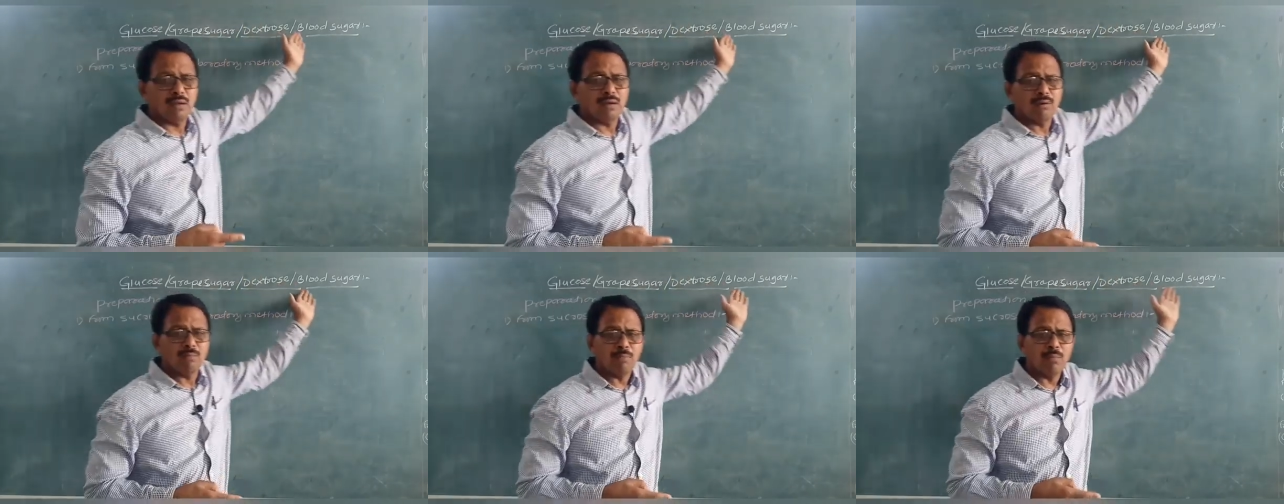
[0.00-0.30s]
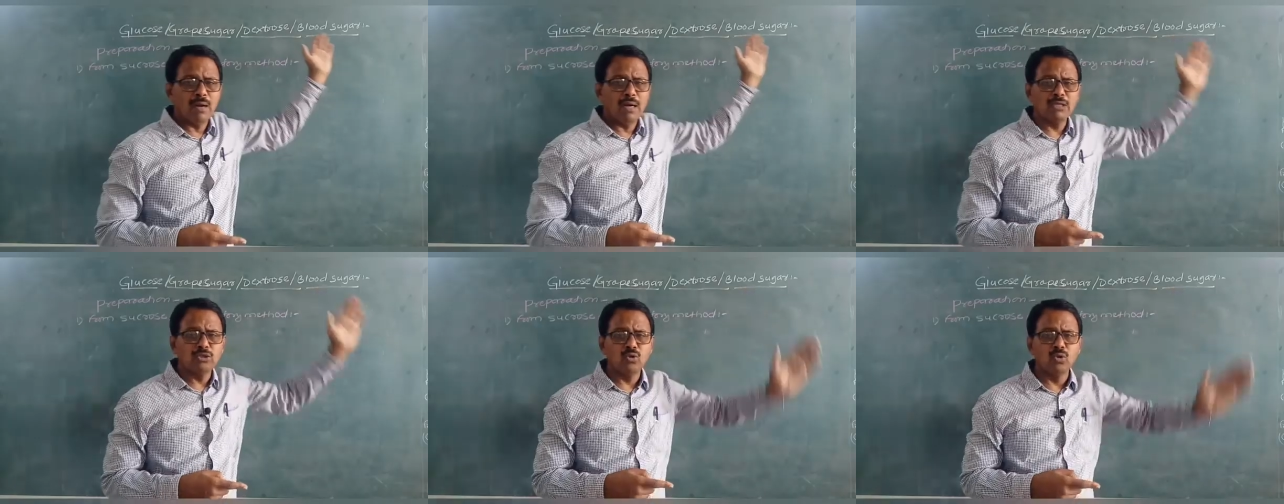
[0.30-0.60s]

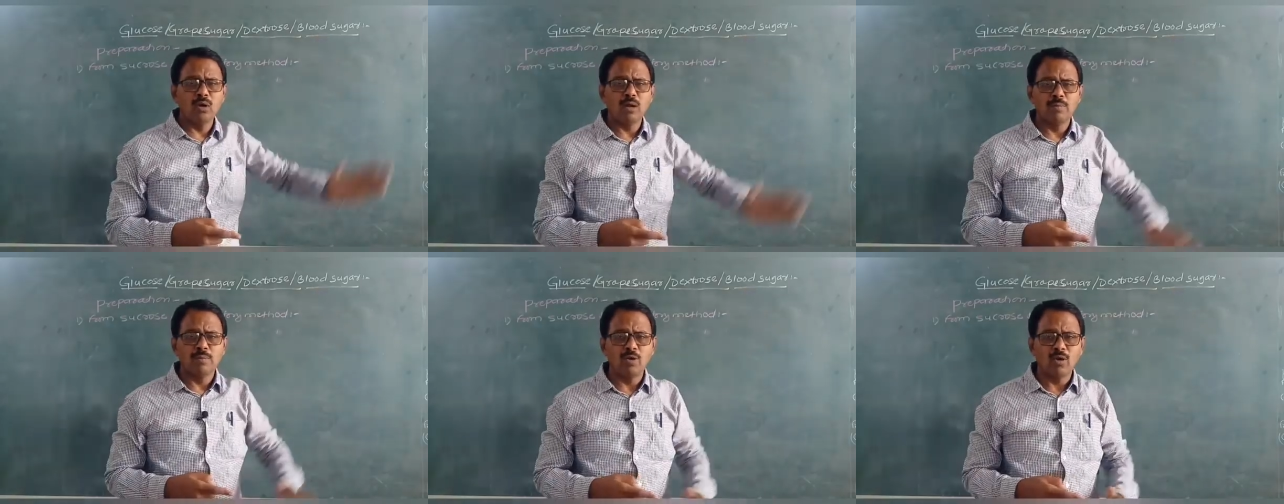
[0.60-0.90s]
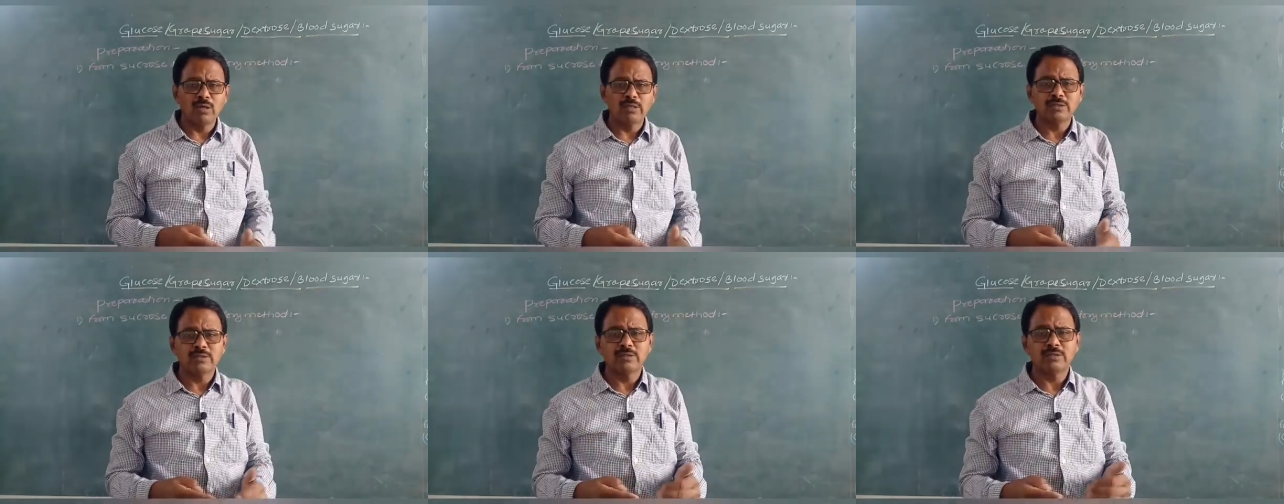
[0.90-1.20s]
blood sugar,
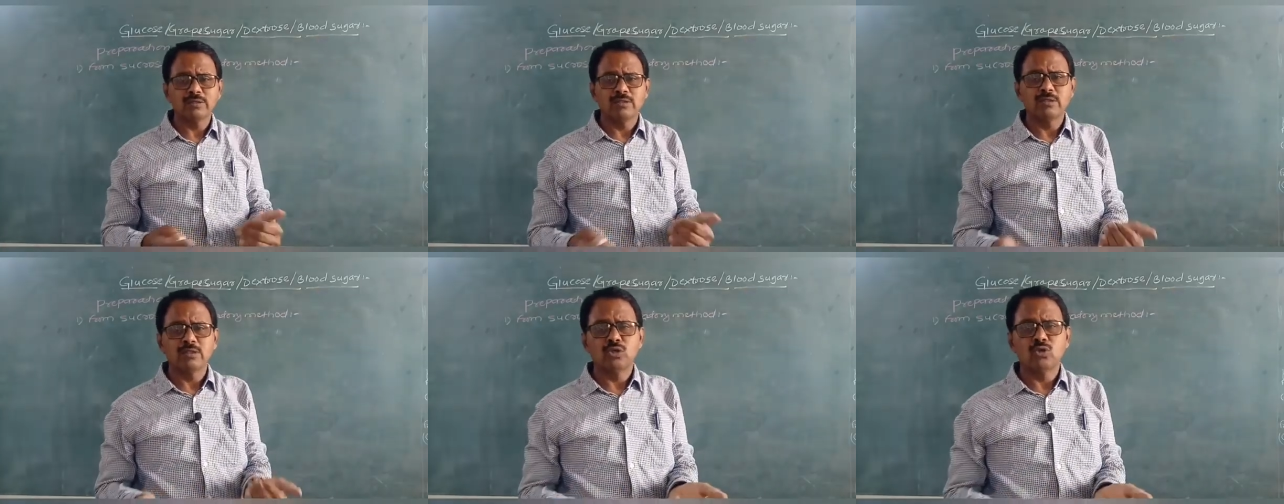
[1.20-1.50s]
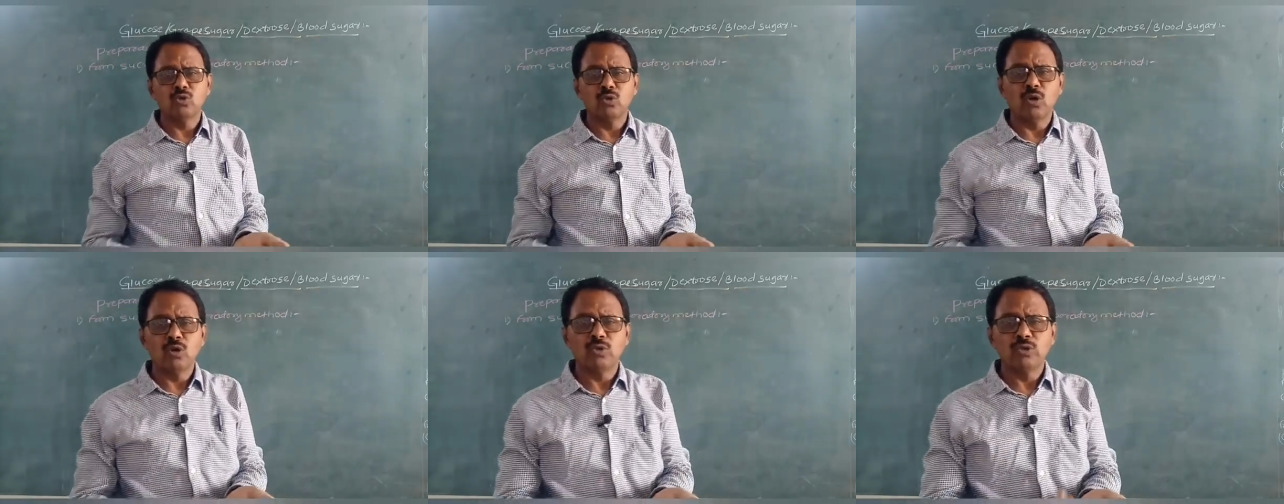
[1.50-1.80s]
because the
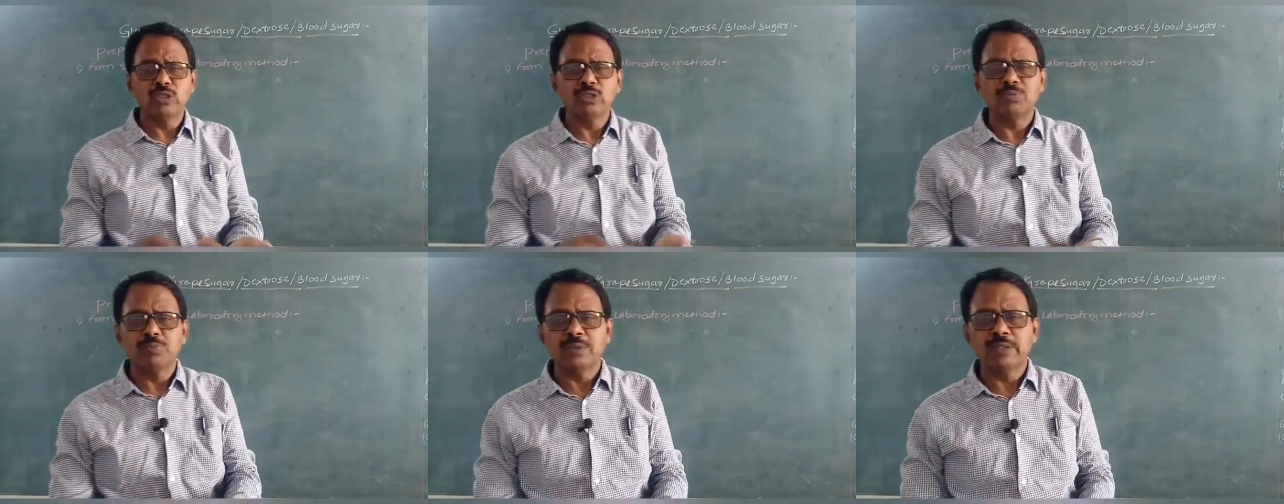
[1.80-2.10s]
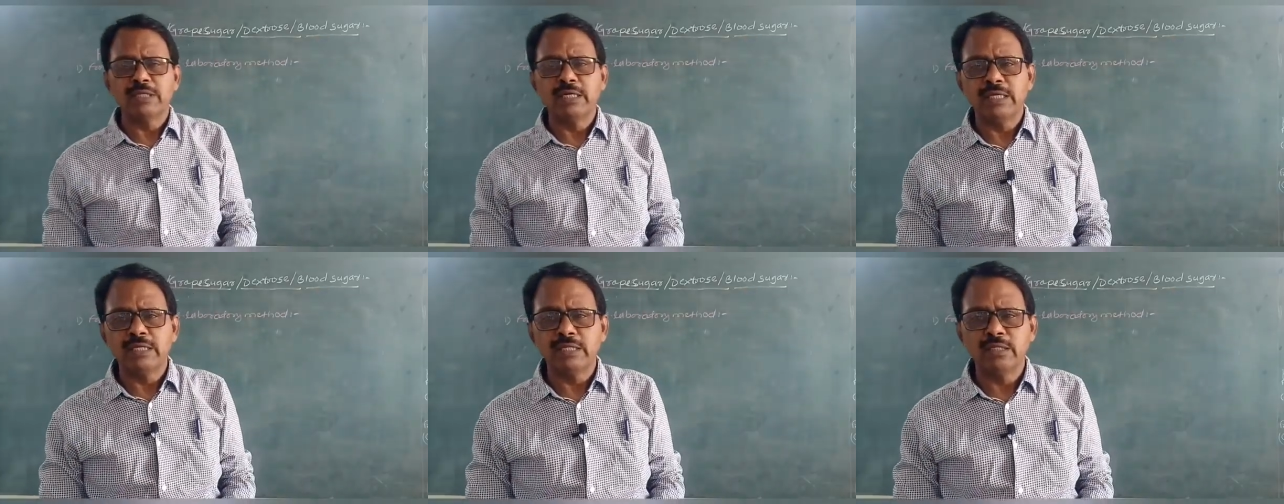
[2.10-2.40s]
sugar which is
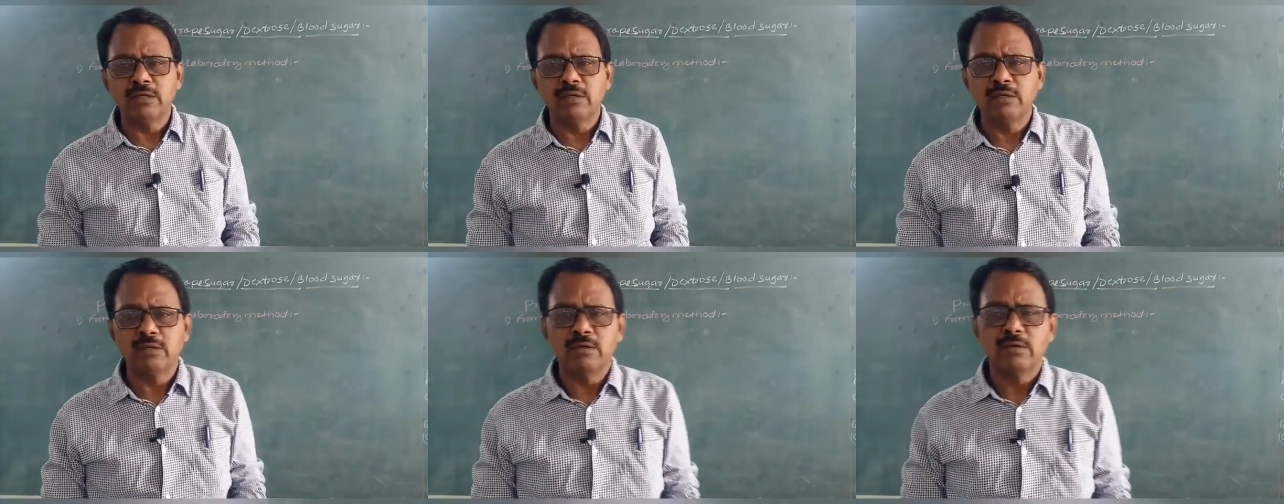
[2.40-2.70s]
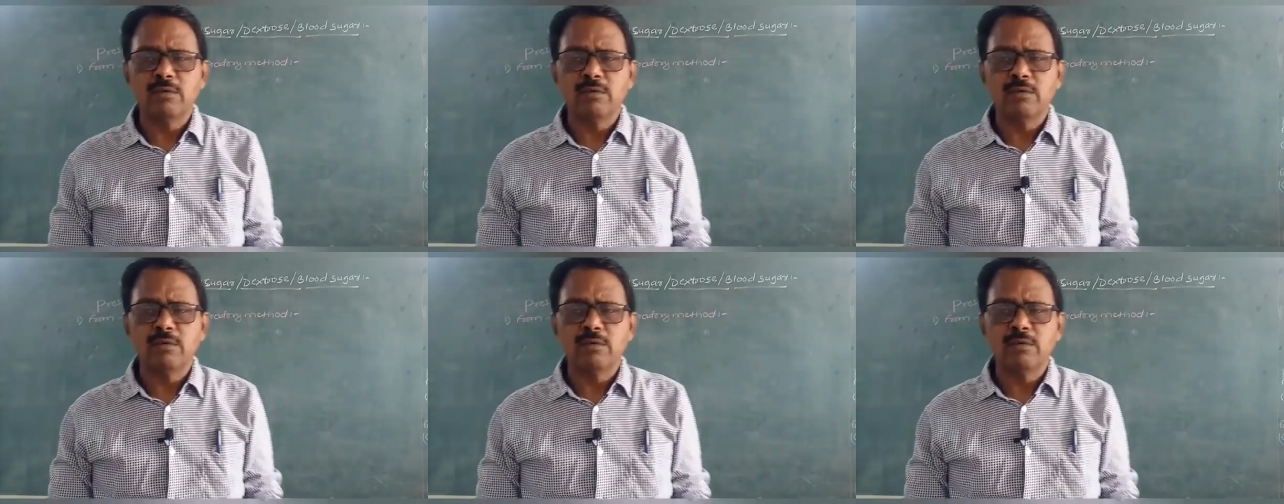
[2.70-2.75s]
present in the